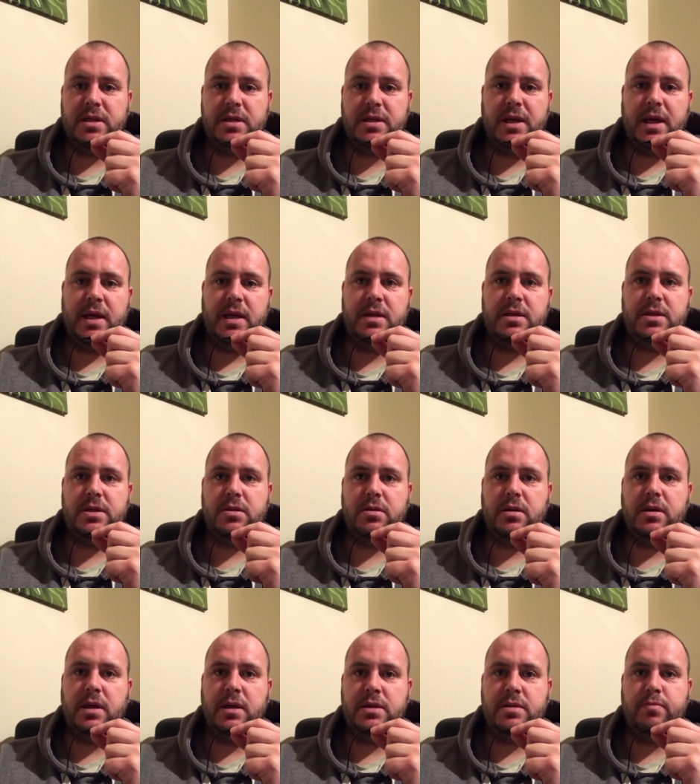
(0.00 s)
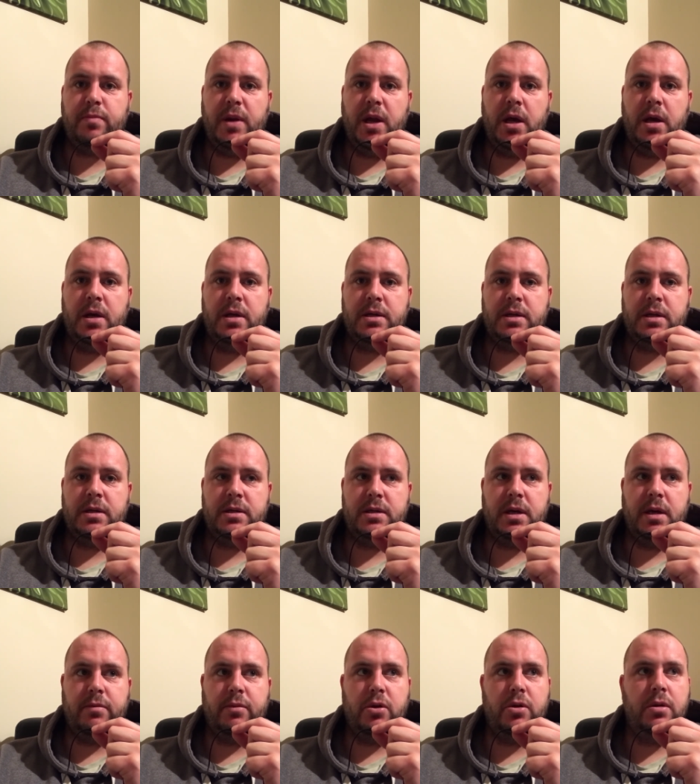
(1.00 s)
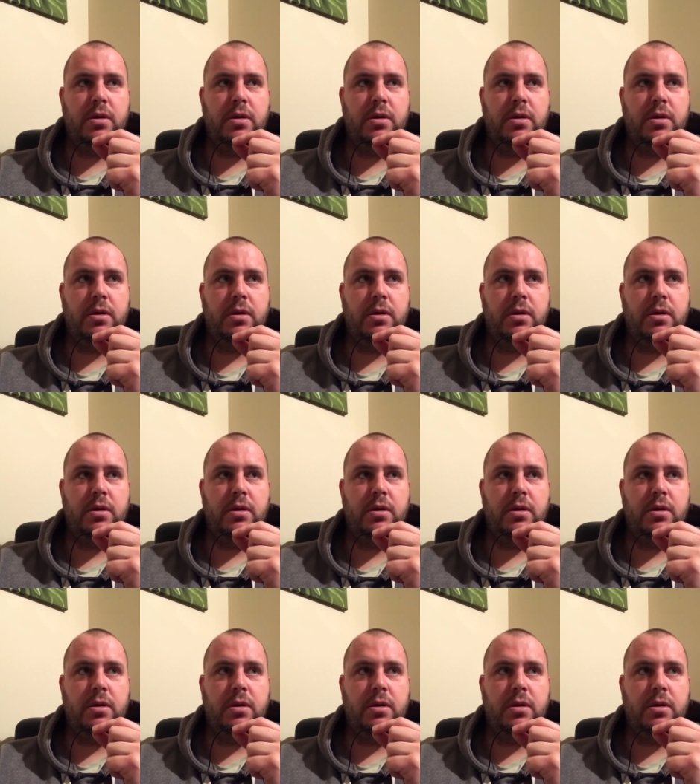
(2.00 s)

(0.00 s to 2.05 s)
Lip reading: is blurred and double.